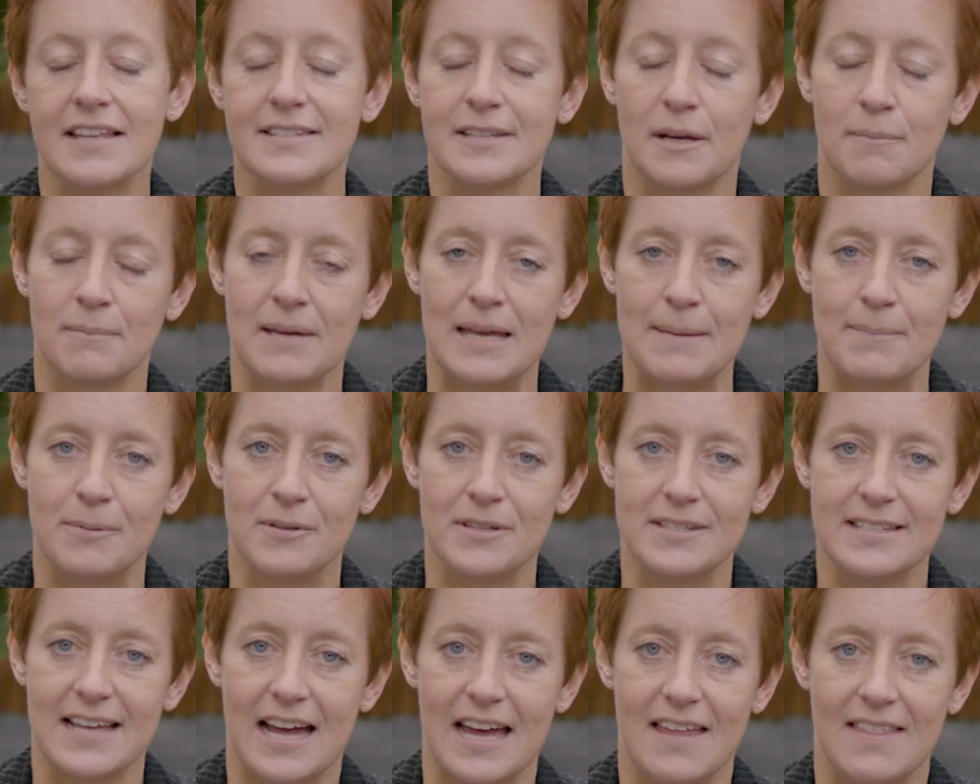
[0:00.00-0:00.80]
Some
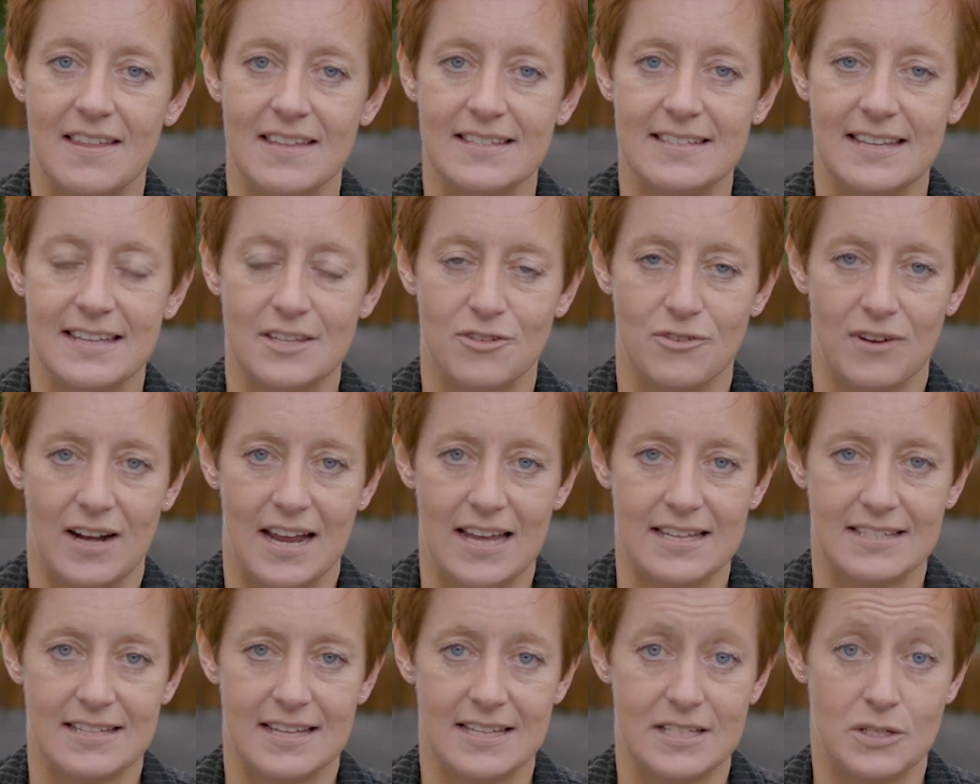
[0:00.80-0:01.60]
people say that it's
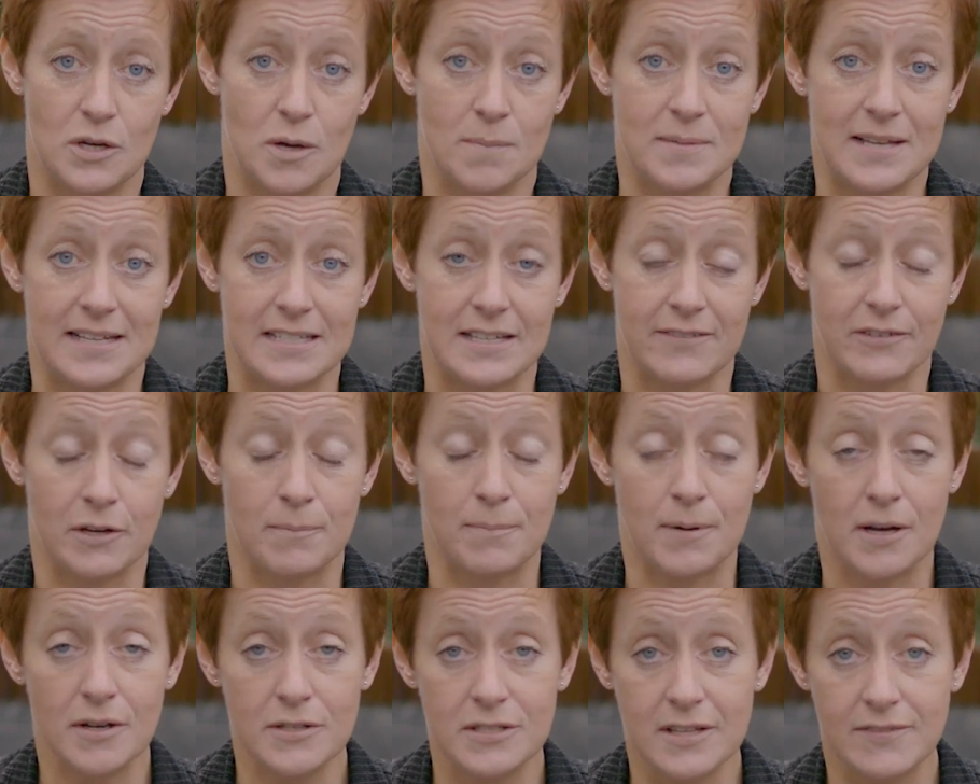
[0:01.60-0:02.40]
related to obsessive
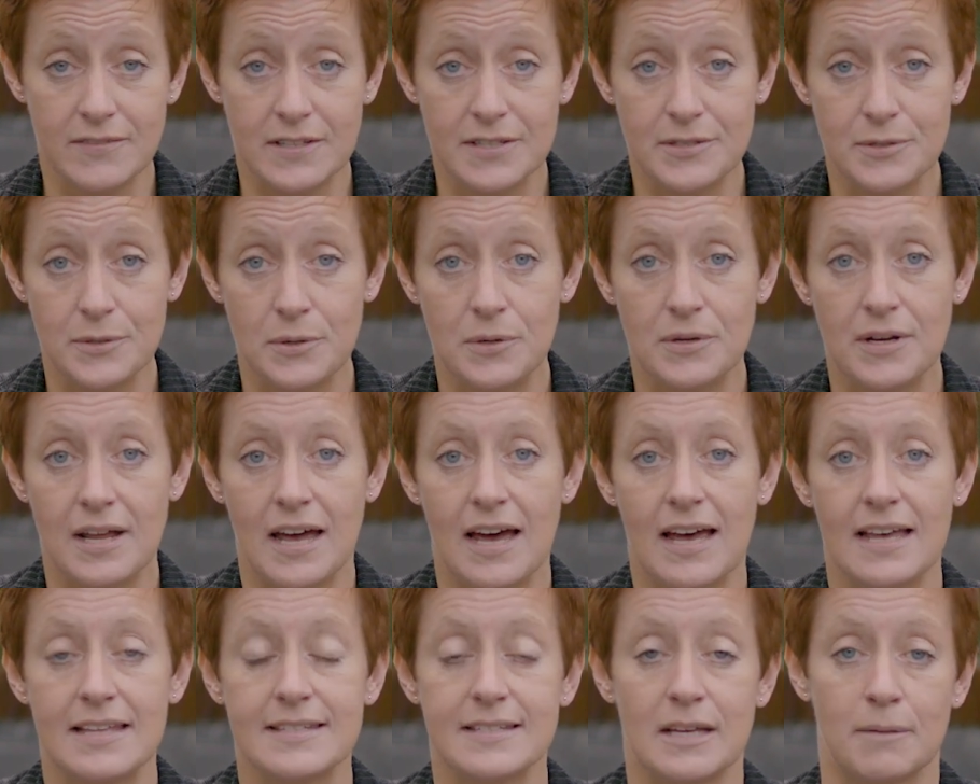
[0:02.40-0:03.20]
compulsive
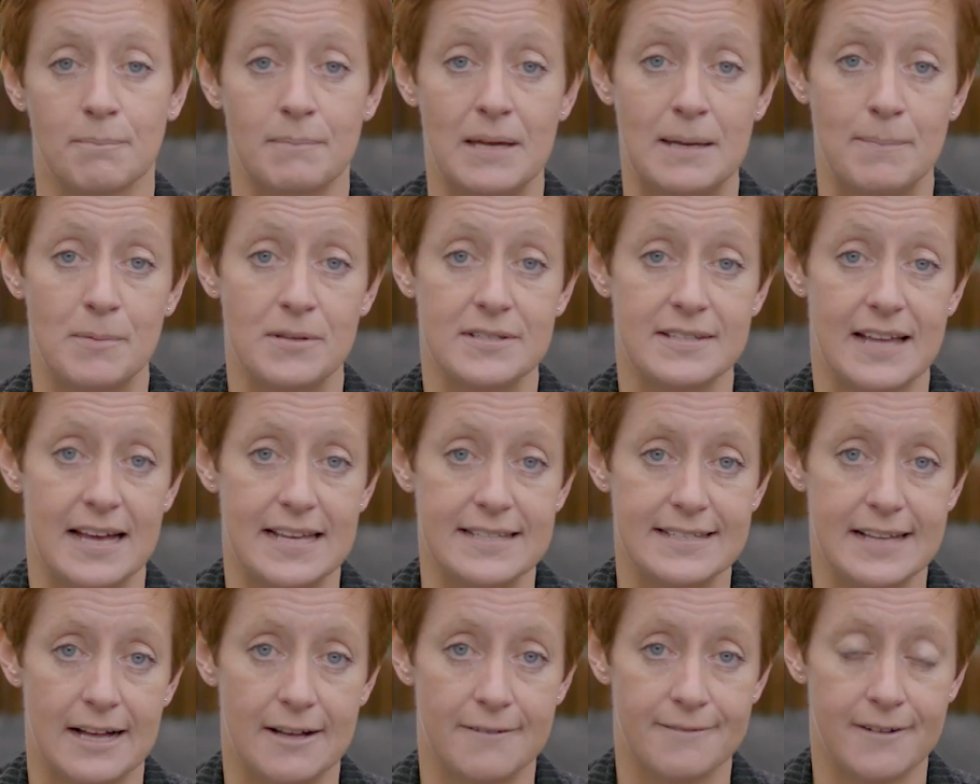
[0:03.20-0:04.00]
disorder, some people say
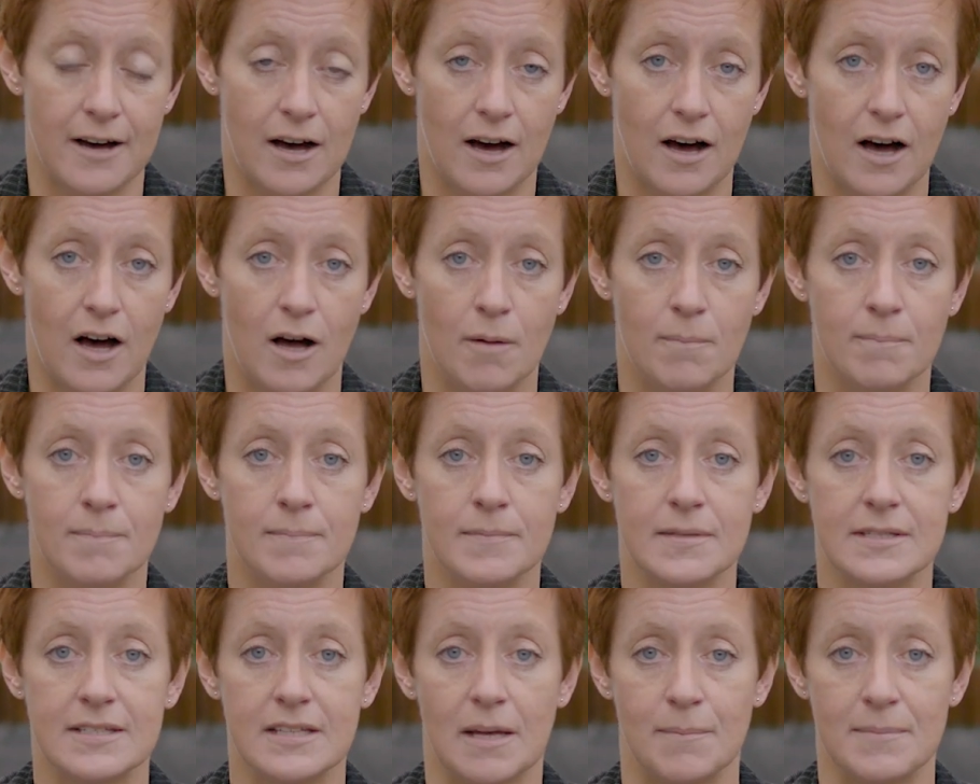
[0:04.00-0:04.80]

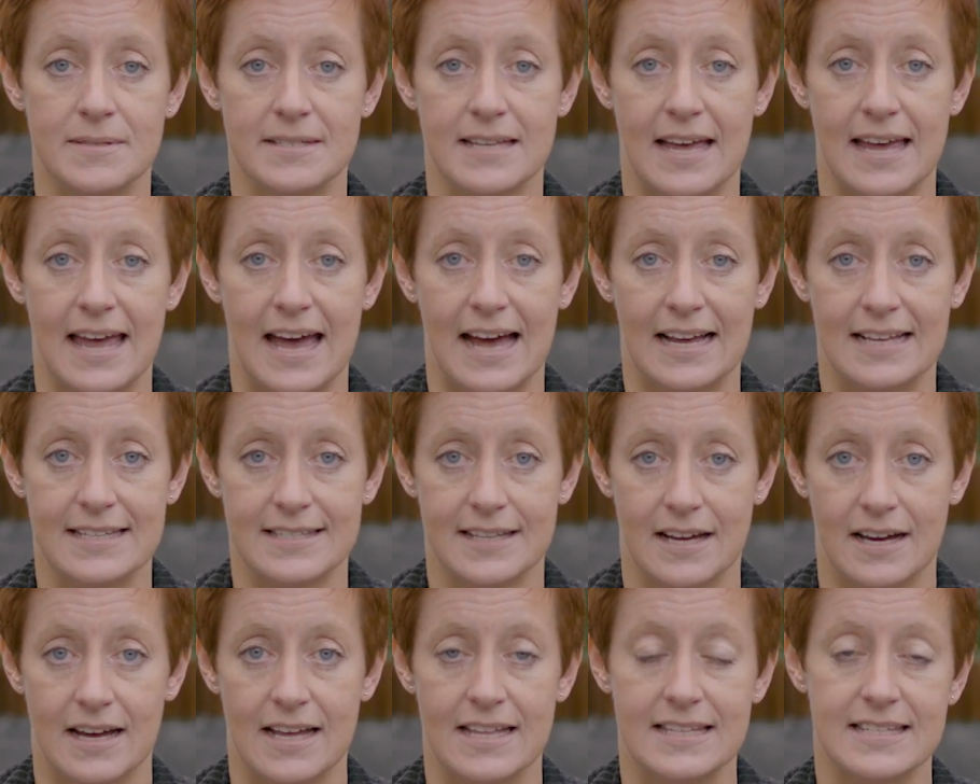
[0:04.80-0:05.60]
self-harm, some say
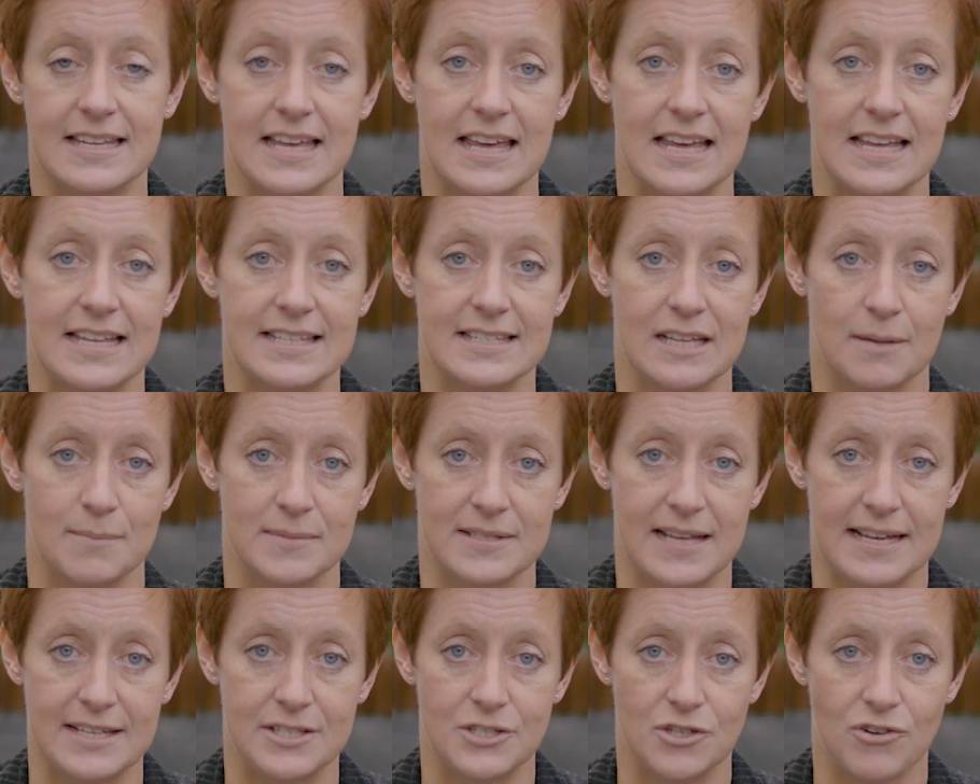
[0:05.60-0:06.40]
anxiety, some
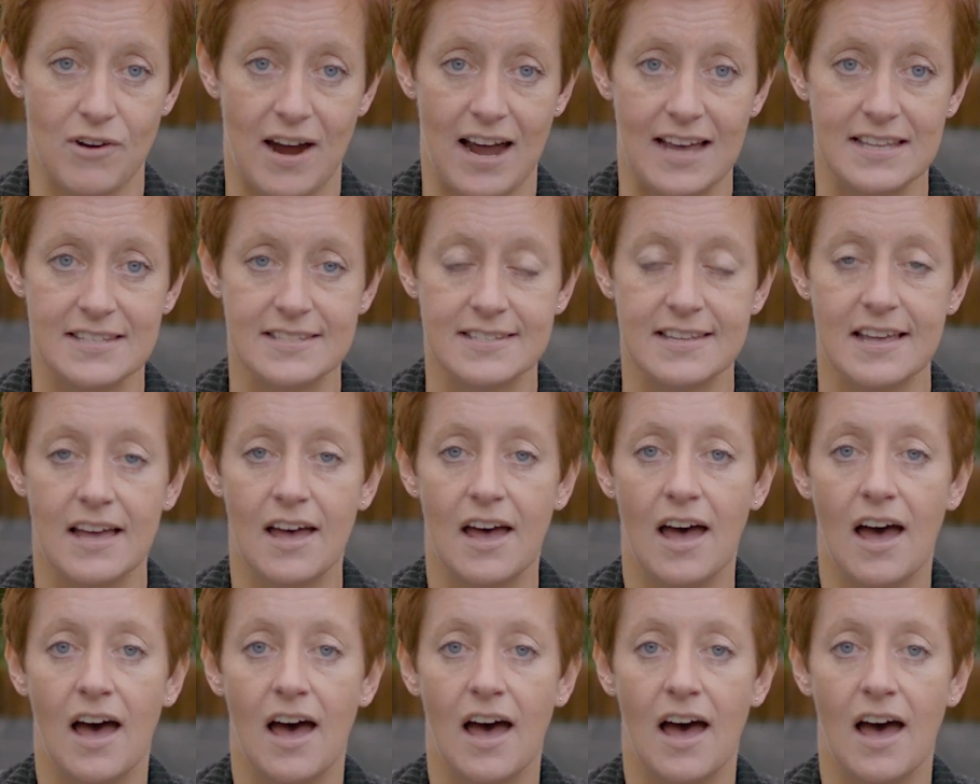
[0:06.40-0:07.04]
say stress.